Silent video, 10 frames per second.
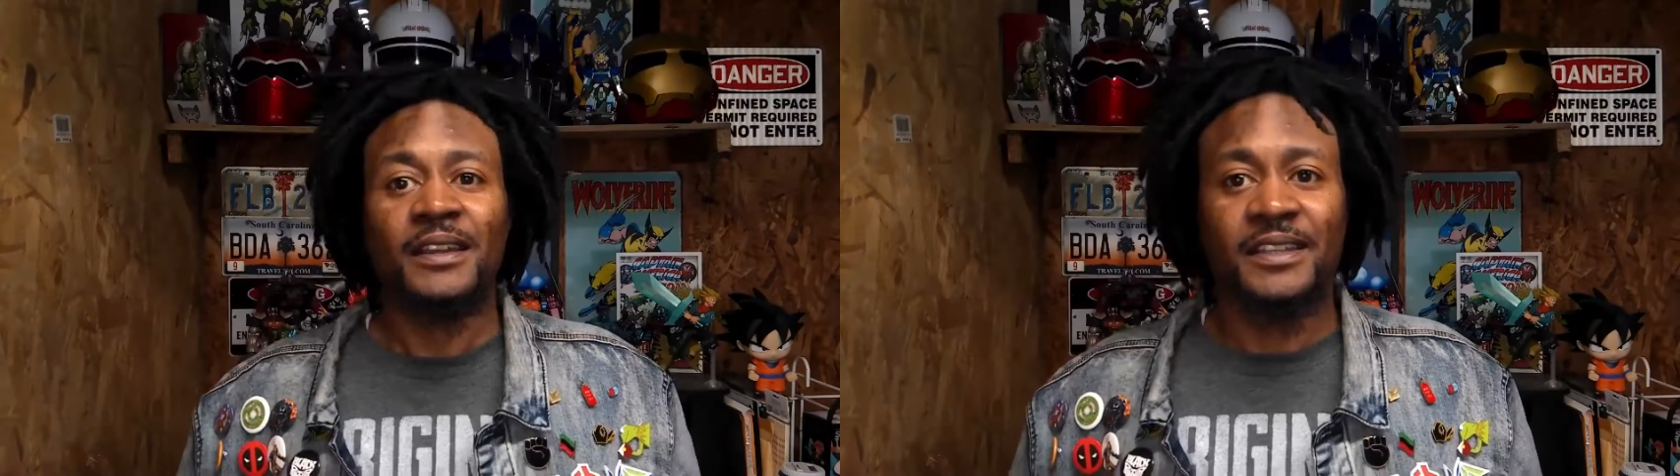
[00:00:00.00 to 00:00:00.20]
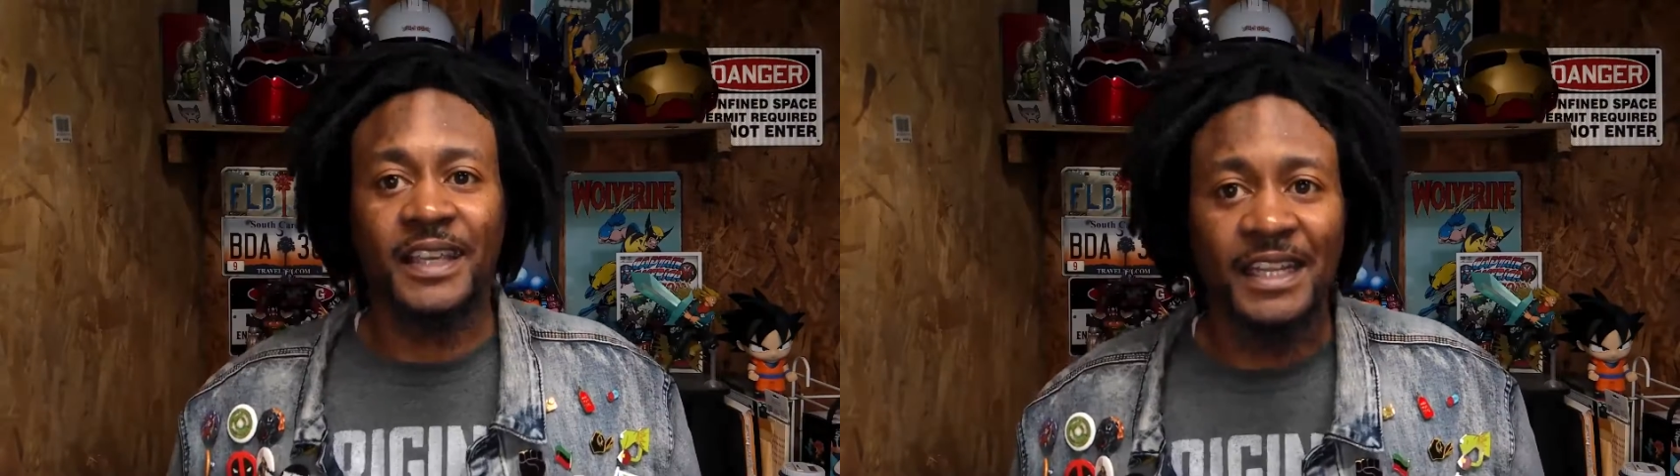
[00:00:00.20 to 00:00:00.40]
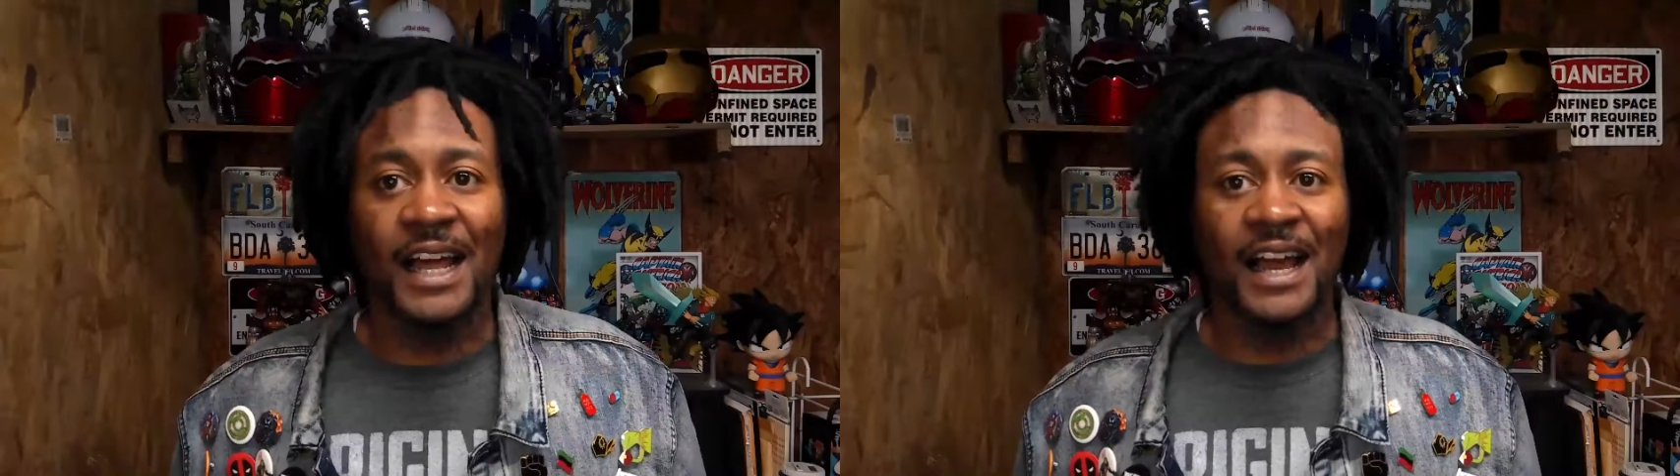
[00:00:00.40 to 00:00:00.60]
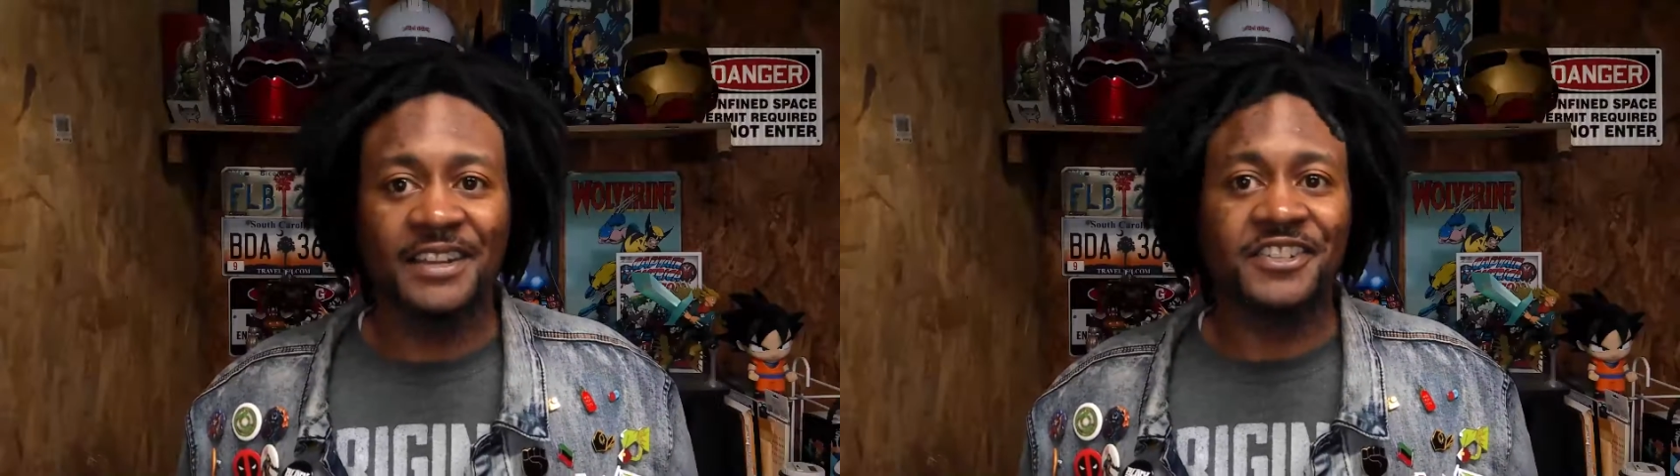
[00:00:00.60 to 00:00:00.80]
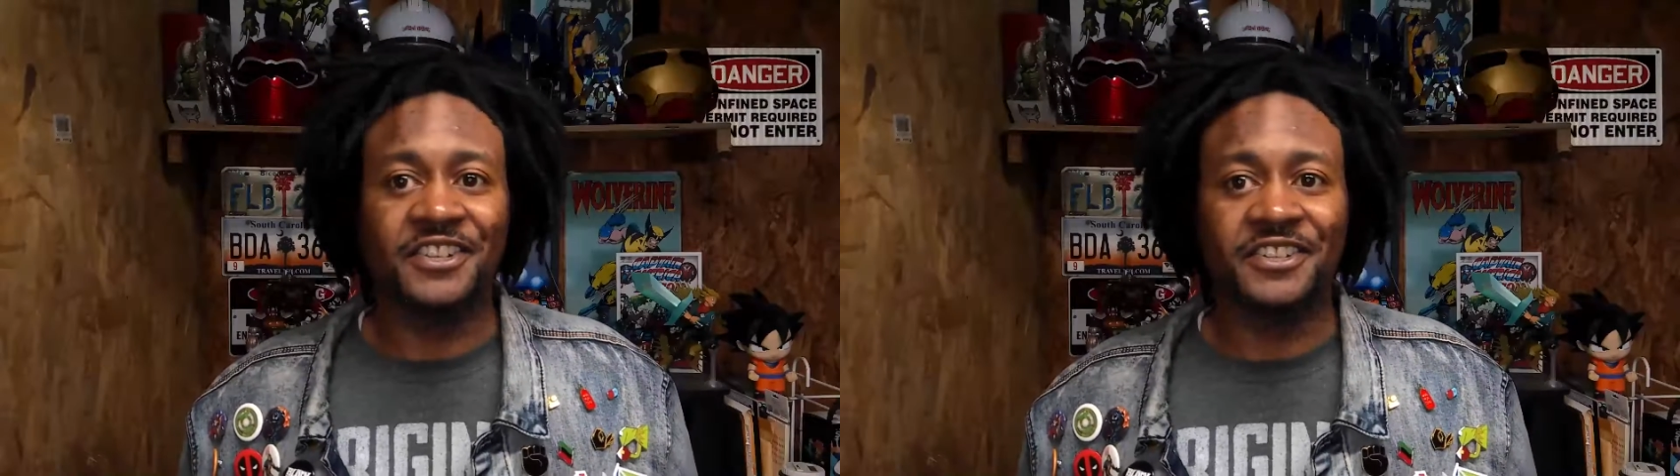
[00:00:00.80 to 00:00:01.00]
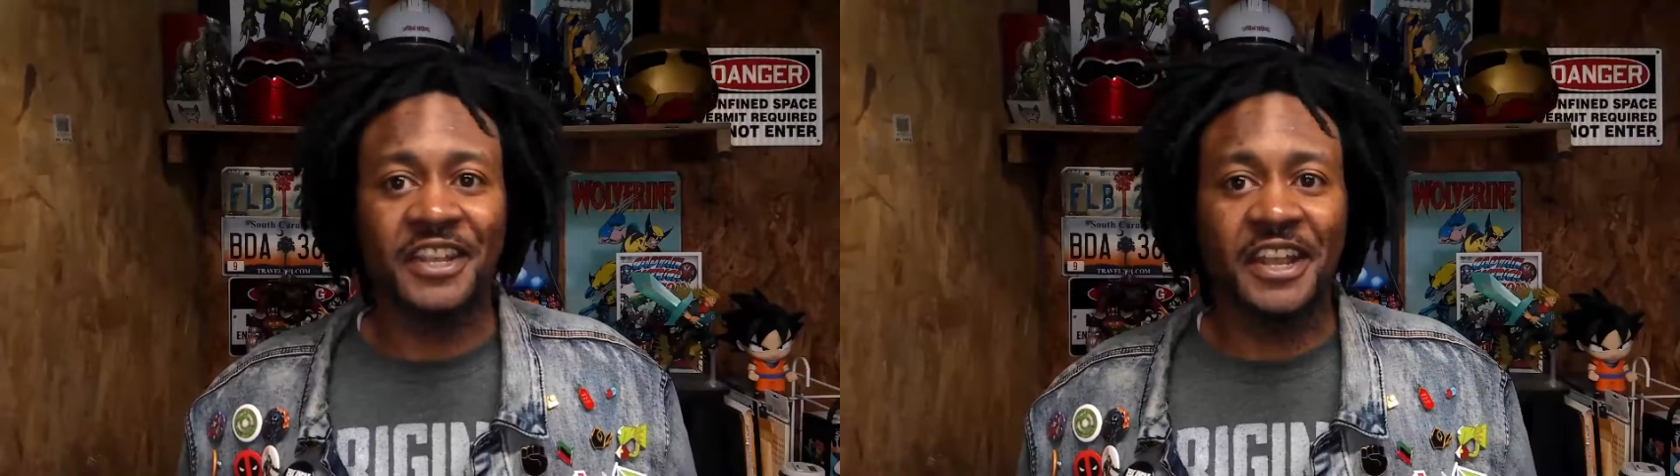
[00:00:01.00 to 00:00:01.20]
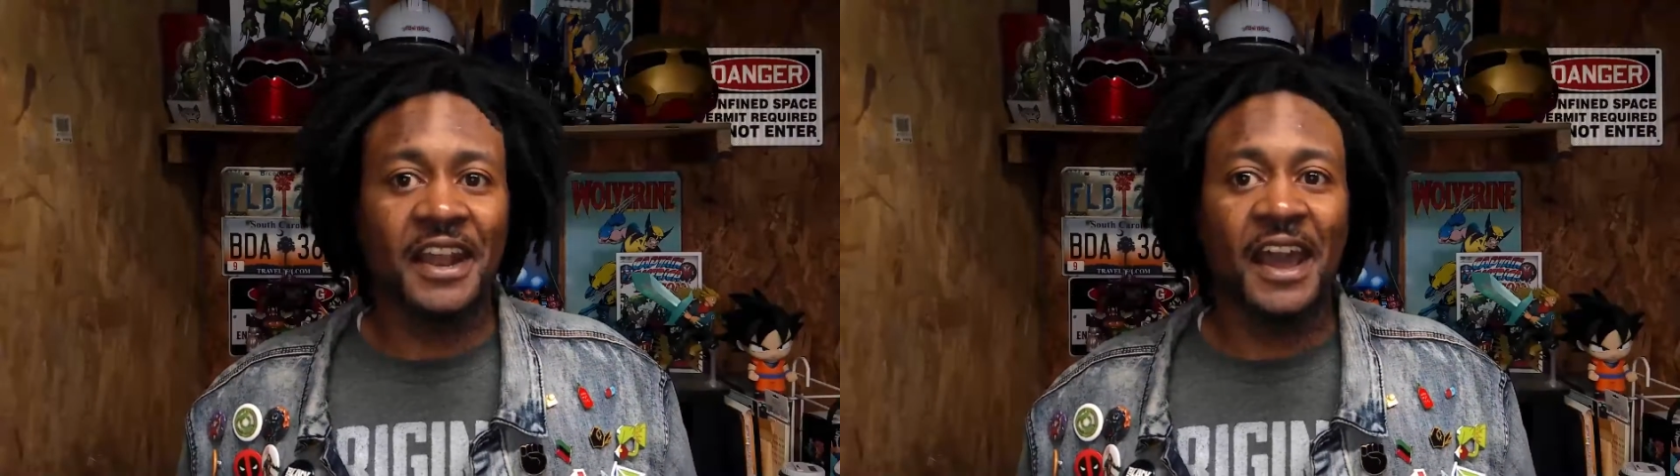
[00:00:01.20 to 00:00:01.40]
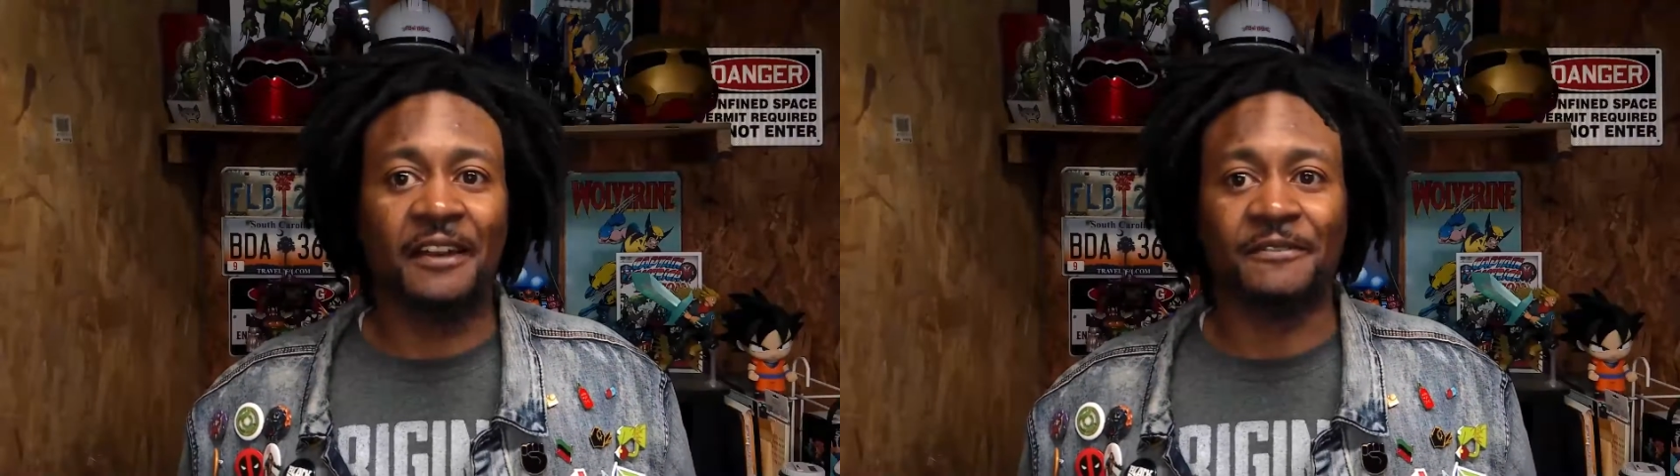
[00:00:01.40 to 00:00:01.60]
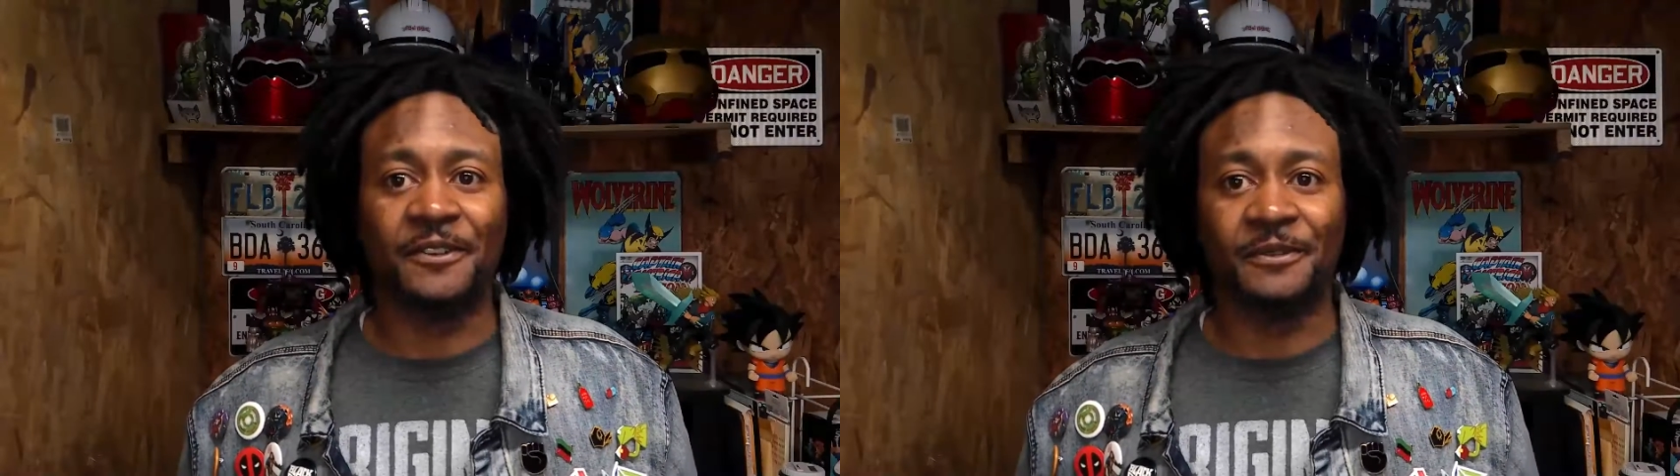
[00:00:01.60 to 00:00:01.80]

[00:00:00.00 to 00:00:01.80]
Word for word: Key line she said after